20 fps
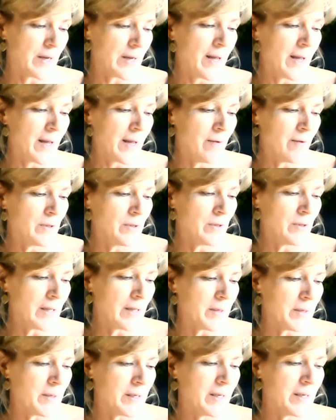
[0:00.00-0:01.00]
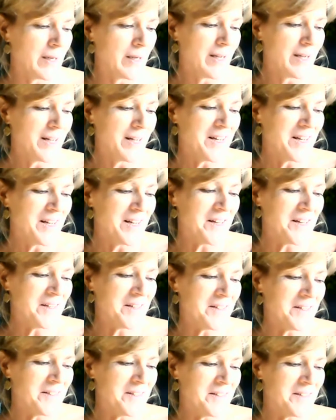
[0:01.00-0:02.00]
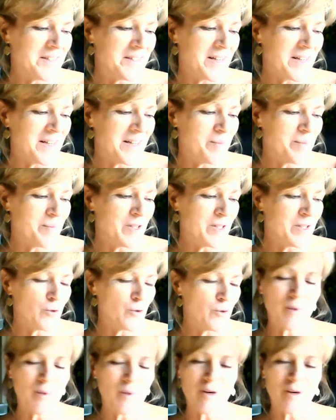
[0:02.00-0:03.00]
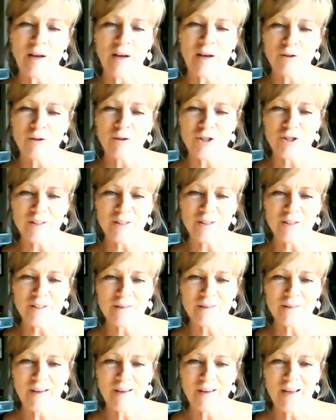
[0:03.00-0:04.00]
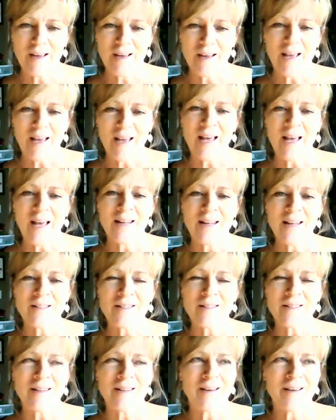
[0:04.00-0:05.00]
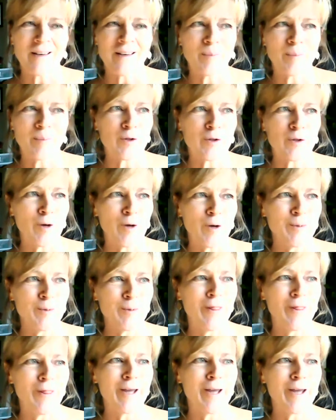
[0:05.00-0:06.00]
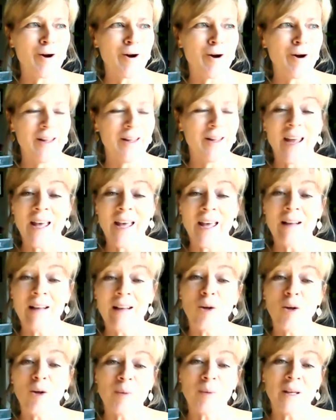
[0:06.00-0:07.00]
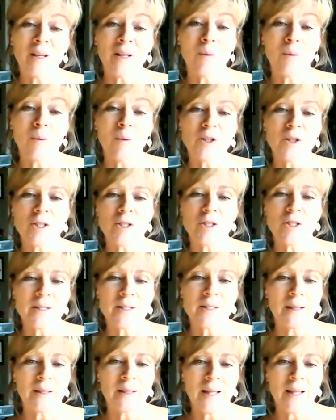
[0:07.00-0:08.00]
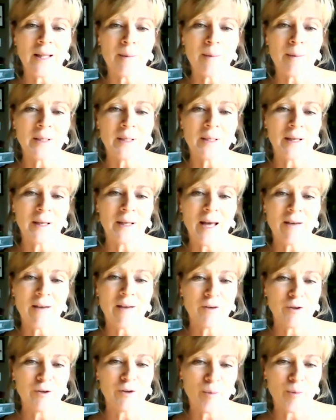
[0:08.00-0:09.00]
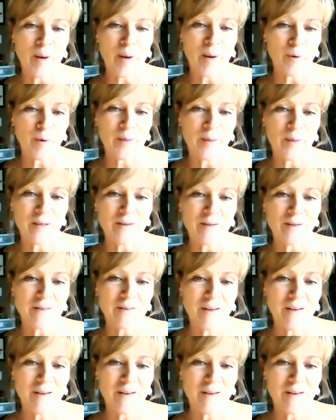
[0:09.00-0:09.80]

I have with lemon is in treatment of allergies. And it's the prescription, they call it LLP, which is lemon, lavender, and peppermint.